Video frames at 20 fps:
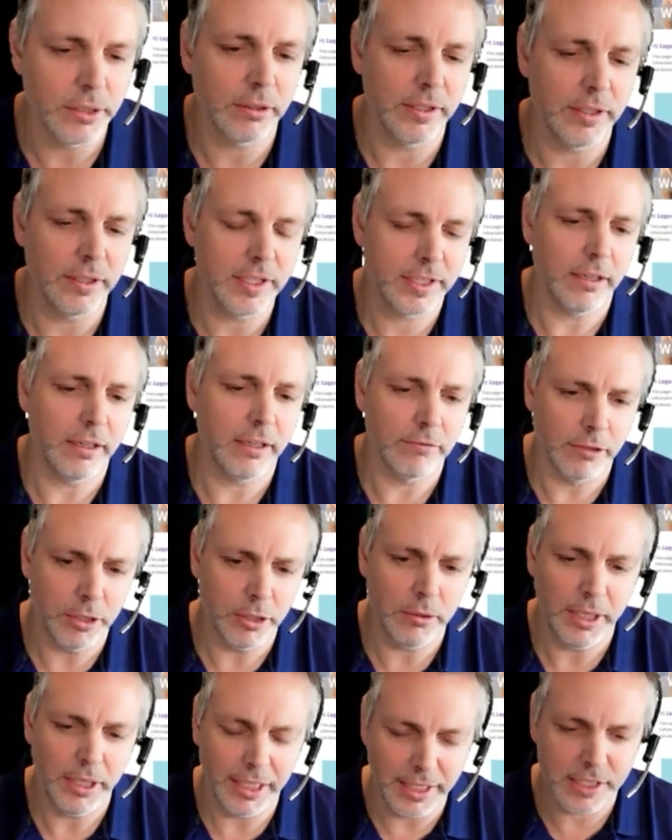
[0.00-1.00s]
see a real
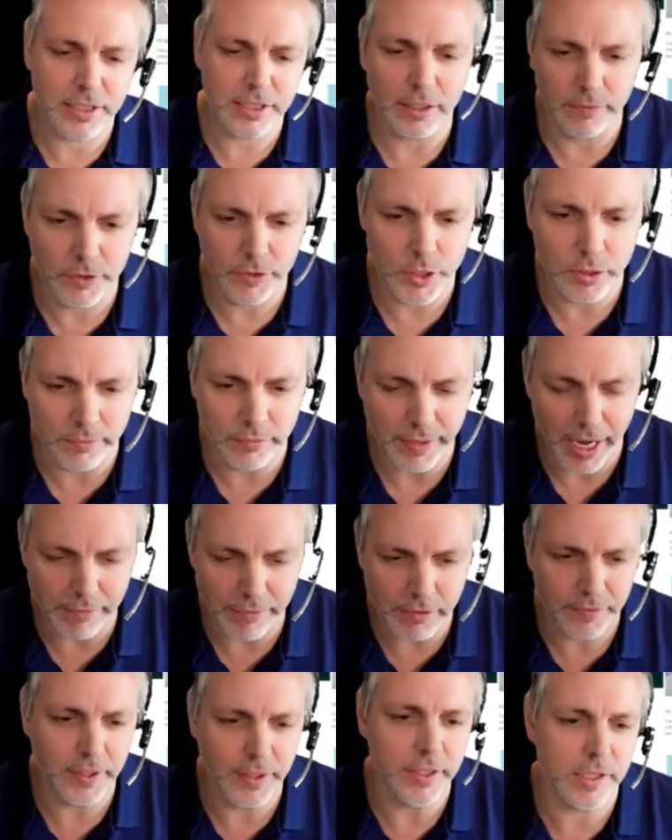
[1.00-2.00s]
holistic view of
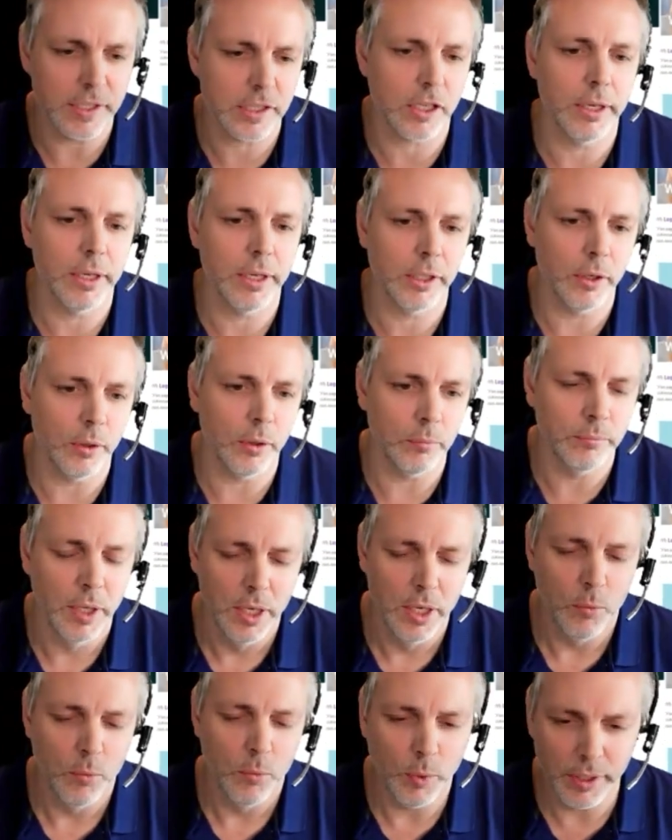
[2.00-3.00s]
everything that's going on
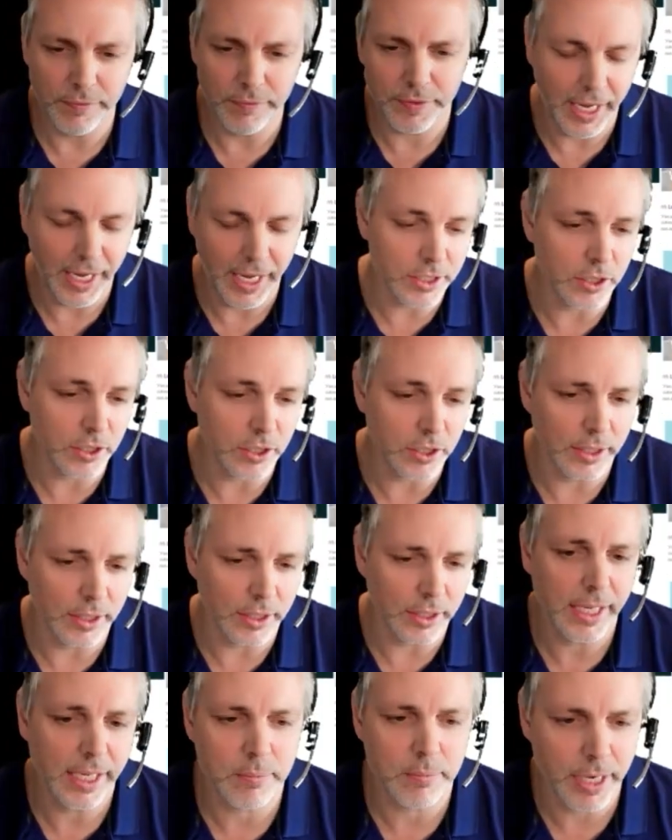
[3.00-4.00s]
with the HR
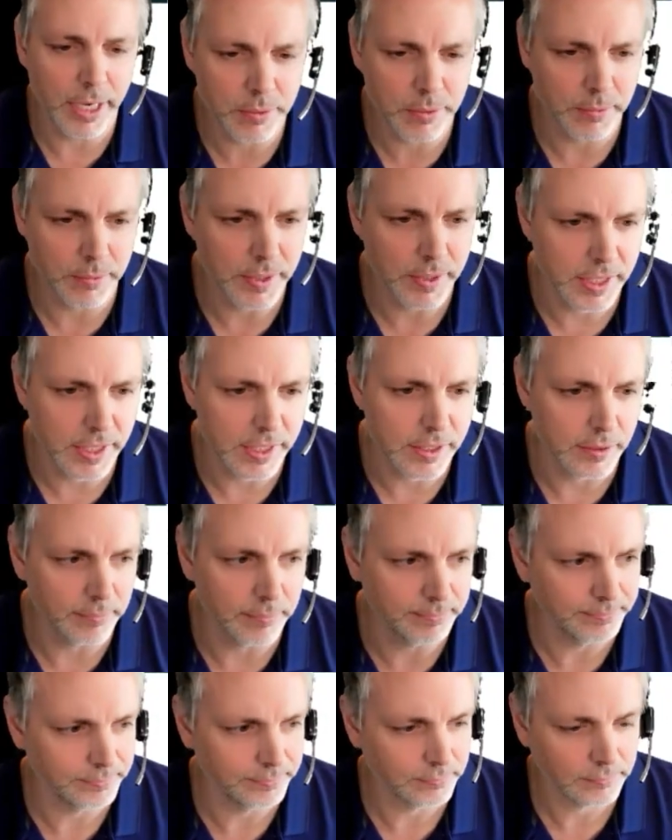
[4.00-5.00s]
case management system.
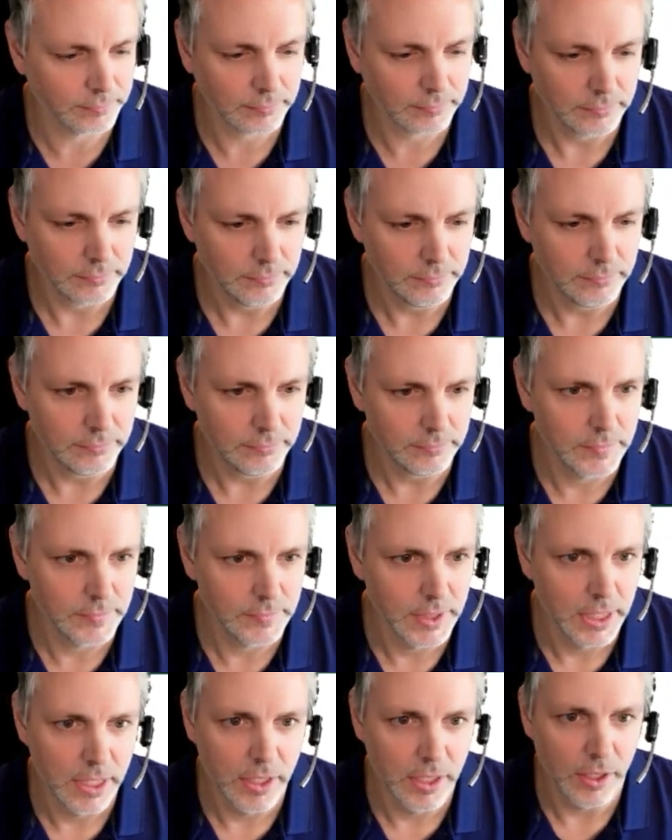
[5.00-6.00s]

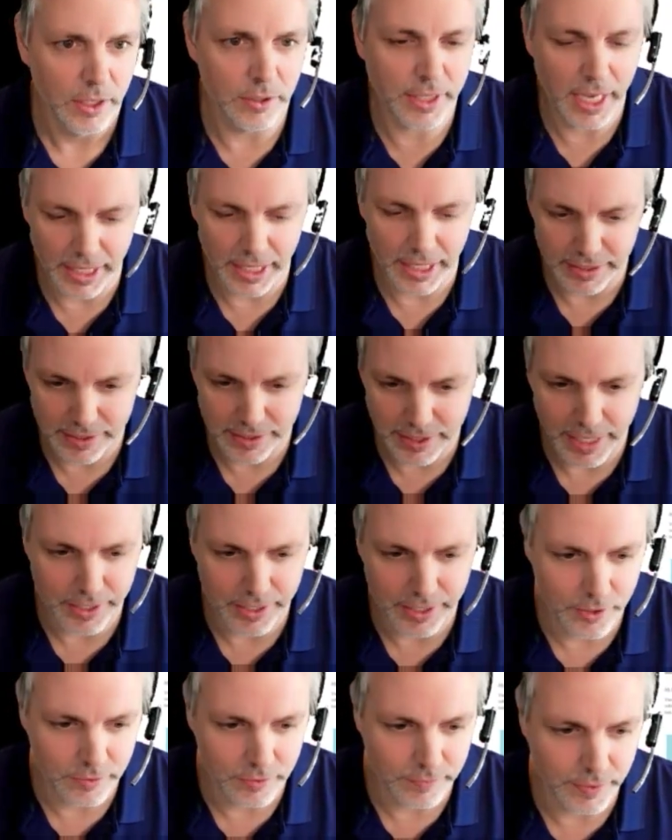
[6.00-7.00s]
Okay, let's head
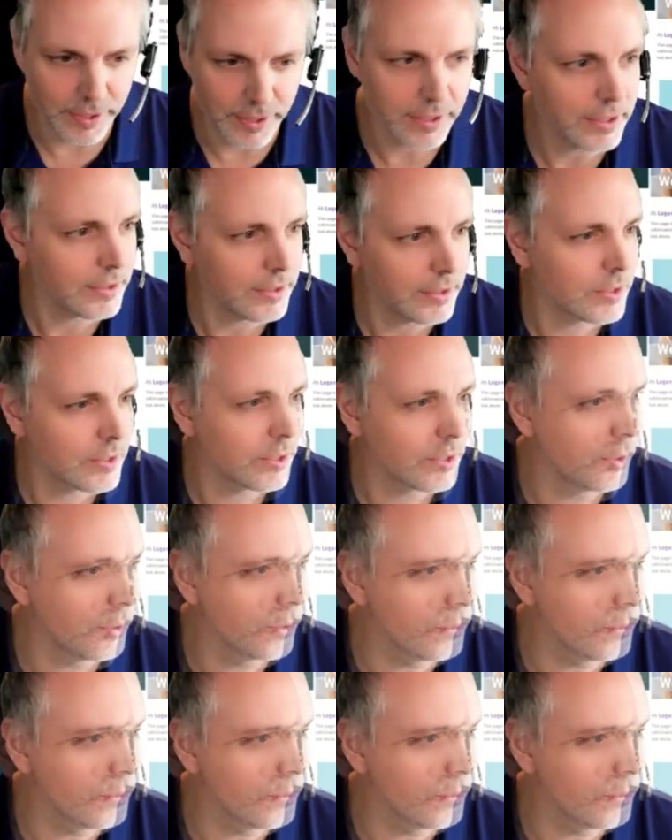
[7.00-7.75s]
over to